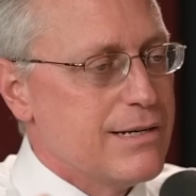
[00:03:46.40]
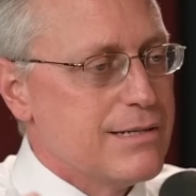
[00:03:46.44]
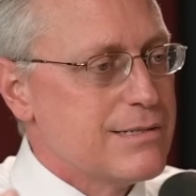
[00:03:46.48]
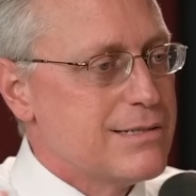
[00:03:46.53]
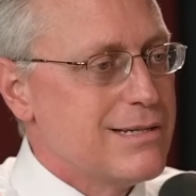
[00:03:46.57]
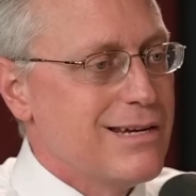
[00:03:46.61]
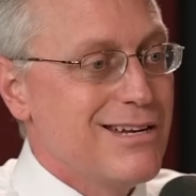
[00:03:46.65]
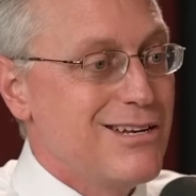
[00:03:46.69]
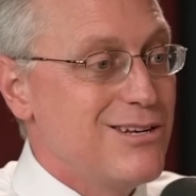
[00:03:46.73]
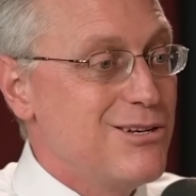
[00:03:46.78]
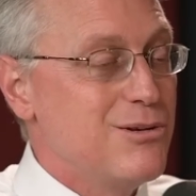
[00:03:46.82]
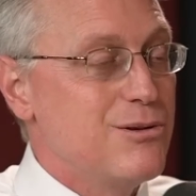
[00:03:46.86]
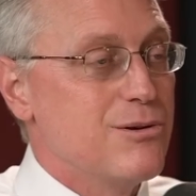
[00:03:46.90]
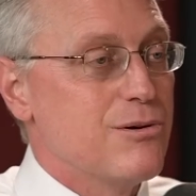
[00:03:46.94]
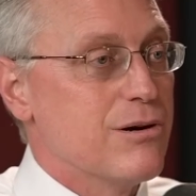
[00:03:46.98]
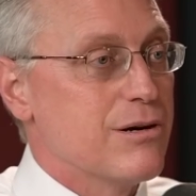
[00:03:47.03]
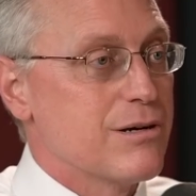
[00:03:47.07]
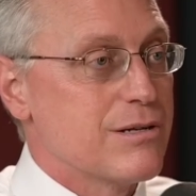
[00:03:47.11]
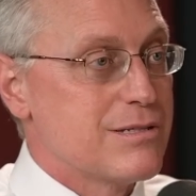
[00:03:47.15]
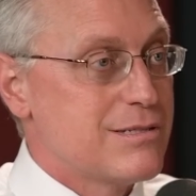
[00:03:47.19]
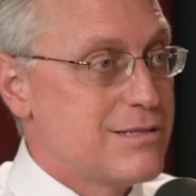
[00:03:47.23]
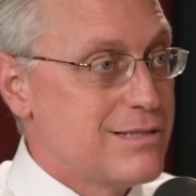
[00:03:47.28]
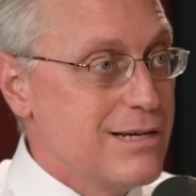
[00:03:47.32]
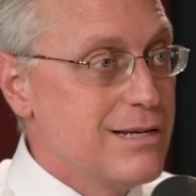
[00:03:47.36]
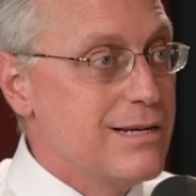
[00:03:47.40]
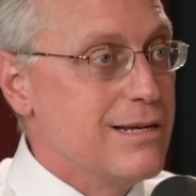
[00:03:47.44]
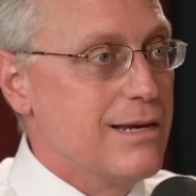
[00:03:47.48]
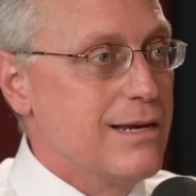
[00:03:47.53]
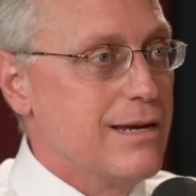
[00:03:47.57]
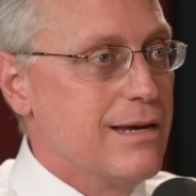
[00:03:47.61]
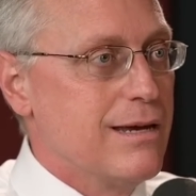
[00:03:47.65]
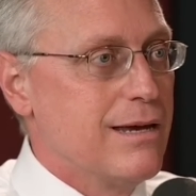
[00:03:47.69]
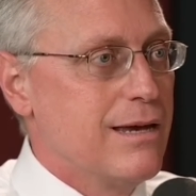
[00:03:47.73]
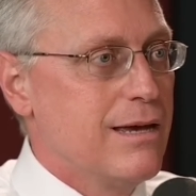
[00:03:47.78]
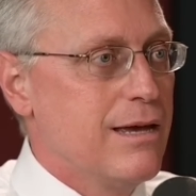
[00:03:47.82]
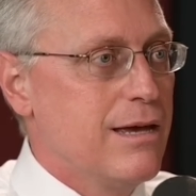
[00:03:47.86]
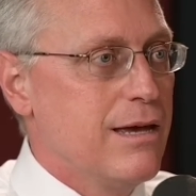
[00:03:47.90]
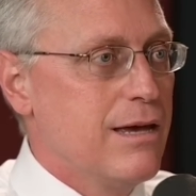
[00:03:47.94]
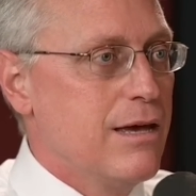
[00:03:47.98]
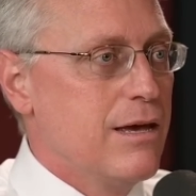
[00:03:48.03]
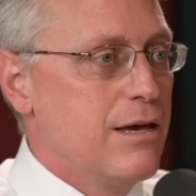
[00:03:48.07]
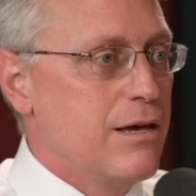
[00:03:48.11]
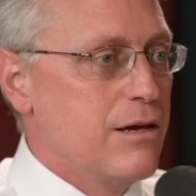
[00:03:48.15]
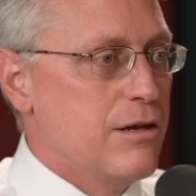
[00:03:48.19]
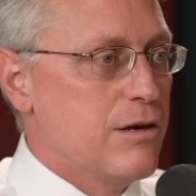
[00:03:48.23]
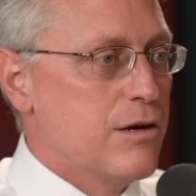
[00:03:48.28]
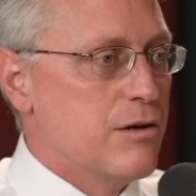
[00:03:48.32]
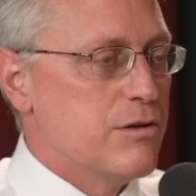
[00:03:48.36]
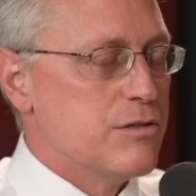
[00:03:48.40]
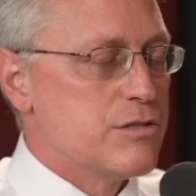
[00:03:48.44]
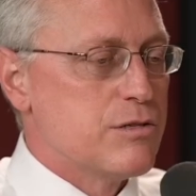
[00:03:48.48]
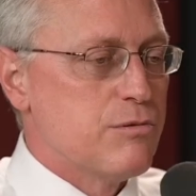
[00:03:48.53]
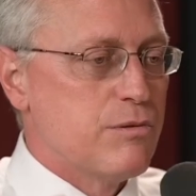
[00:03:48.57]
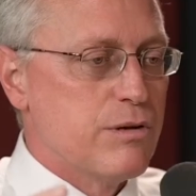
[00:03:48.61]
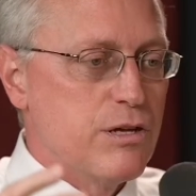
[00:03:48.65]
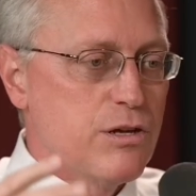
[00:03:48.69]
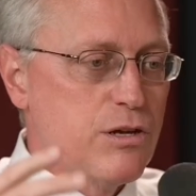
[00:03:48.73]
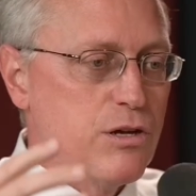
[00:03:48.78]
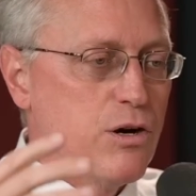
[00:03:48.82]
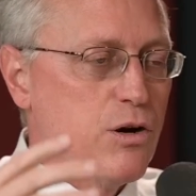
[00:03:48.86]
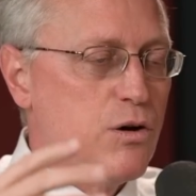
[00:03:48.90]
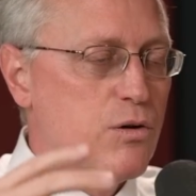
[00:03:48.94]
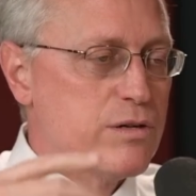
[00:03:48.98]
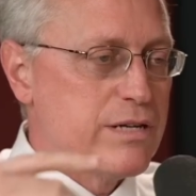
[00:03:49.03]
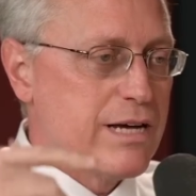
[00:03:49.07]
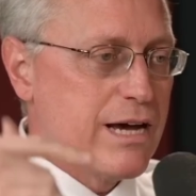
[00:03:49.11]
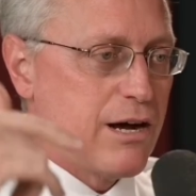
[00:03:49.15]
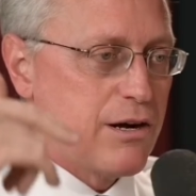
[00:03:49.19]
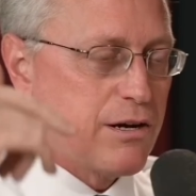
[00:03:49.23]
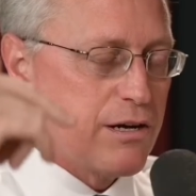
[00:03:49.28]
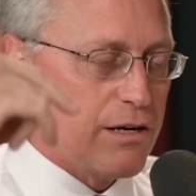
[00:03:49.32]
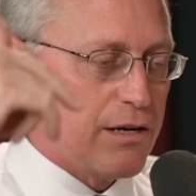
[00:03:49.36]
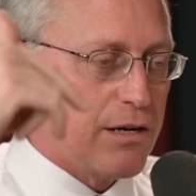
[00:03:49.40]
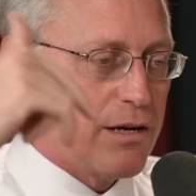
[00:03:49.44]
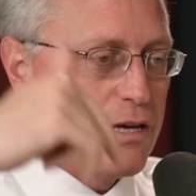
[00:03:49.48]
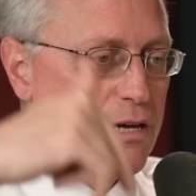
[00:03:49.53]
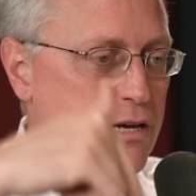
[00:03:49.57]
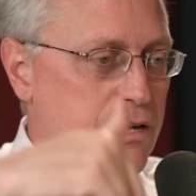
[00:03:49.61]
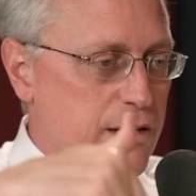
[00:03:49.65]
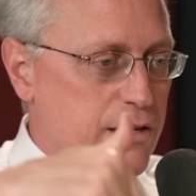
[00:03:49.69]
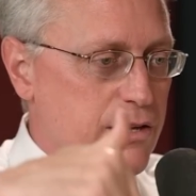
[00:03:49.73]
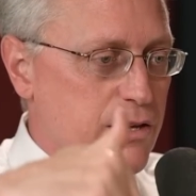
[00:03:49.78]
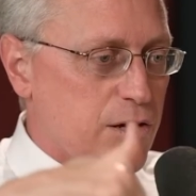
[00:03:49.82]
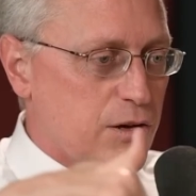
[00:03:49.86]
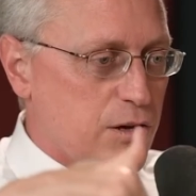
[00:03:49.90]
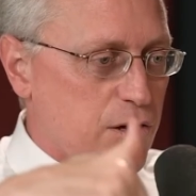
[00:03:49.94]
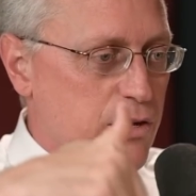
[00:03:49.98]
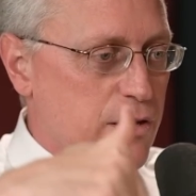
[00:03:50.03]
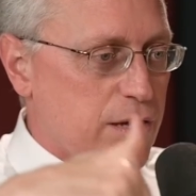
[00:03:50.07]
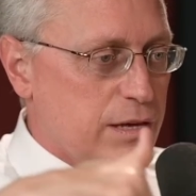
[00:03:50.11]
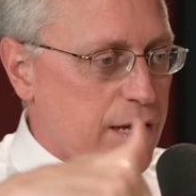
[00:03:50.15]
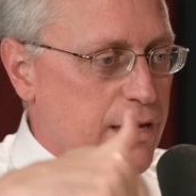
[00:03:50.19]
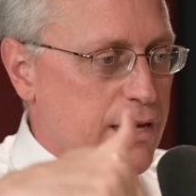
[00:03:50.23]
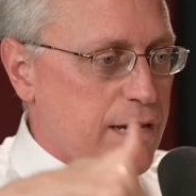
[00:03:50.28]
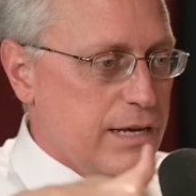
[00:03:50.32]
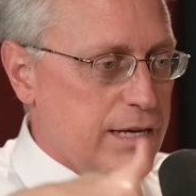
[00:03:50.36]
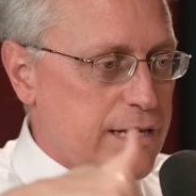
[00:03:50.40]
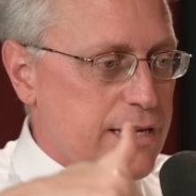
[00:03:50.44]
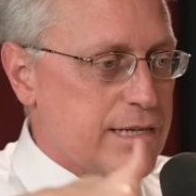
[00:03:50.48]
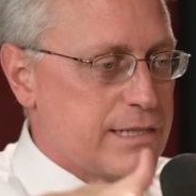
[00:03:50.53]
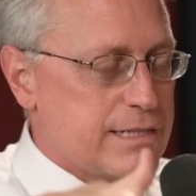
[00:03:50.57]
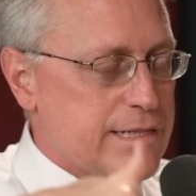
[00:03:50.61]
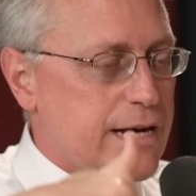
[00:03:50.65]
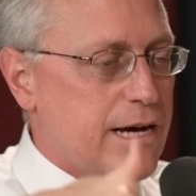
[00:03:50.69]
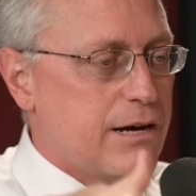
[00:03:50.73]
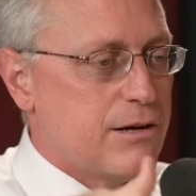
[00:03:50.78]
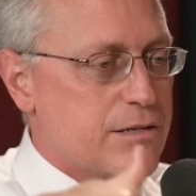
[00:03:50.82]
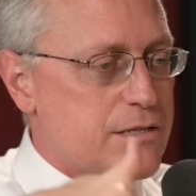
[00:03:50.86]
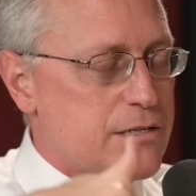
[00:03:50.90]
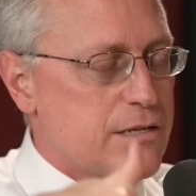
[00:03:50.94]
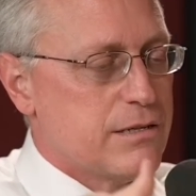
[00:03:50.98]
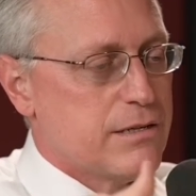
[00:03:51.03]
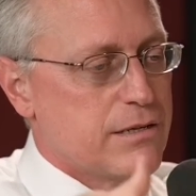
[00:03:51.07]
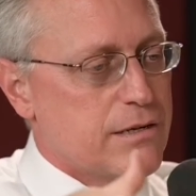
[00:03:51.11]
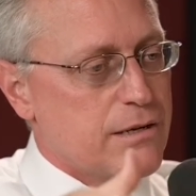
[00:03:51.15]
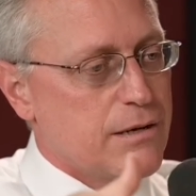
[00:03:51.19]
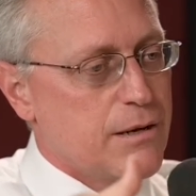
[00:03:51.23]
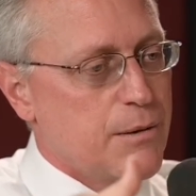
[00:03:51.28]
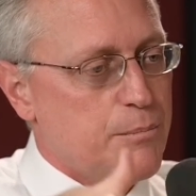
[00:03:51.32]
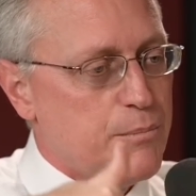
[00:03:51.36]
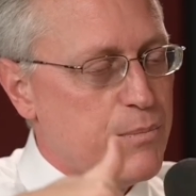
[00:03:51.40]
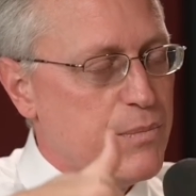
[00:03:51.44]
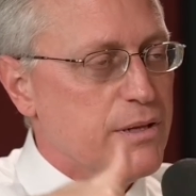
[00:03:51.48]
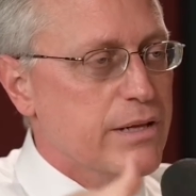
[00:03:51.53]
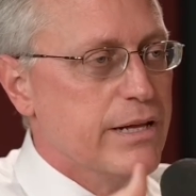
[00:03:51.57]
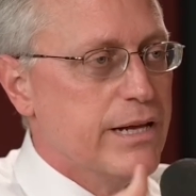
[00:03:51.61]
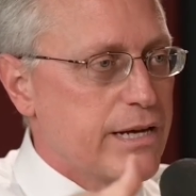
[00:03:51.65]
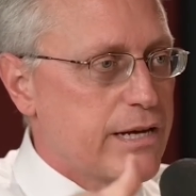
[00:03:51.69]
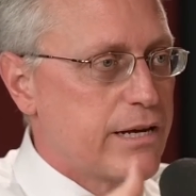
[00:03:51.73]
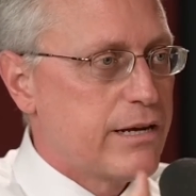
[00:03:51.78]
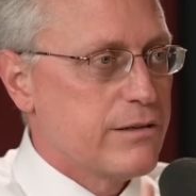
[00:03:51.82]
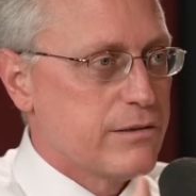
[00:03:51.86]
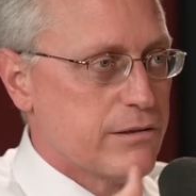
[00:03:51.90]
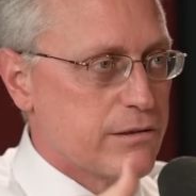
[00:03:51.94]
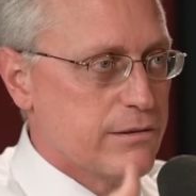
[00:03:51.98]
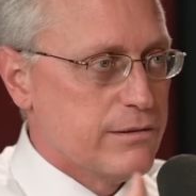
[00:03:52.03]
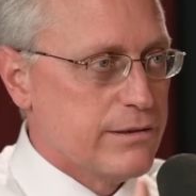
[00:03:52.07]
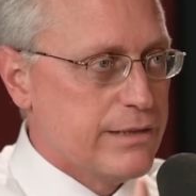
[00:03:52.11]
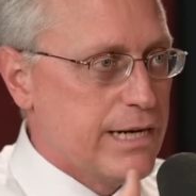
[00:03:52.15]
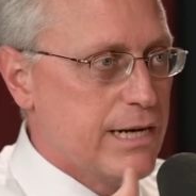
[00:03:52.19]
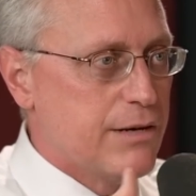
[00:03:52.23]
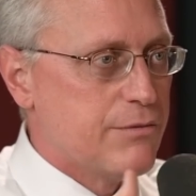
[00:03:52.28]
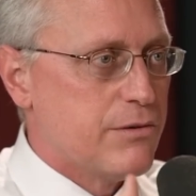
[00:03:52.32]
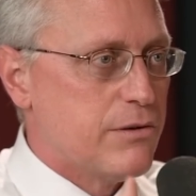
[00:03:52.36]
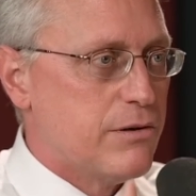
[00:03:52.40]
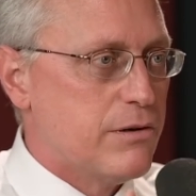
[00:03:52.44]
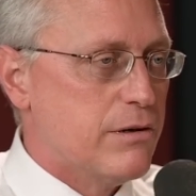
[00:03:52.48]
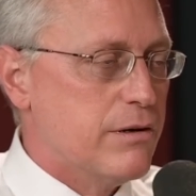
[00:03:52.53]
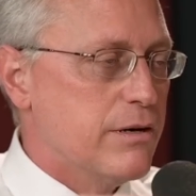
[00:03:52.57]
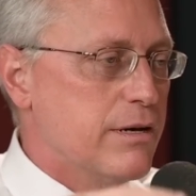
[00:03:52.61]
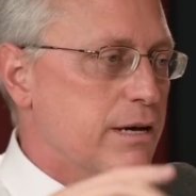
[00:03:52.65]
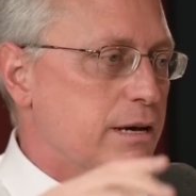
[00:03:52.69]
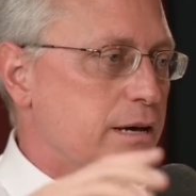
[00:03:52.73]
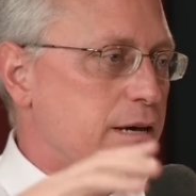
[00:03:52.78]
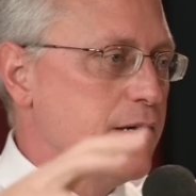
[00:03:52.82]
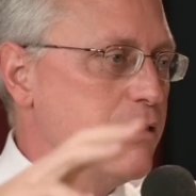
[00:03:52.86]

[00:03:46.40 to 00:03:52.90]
as, say, New York City. You know, so when you go down and you get down to the molecular level,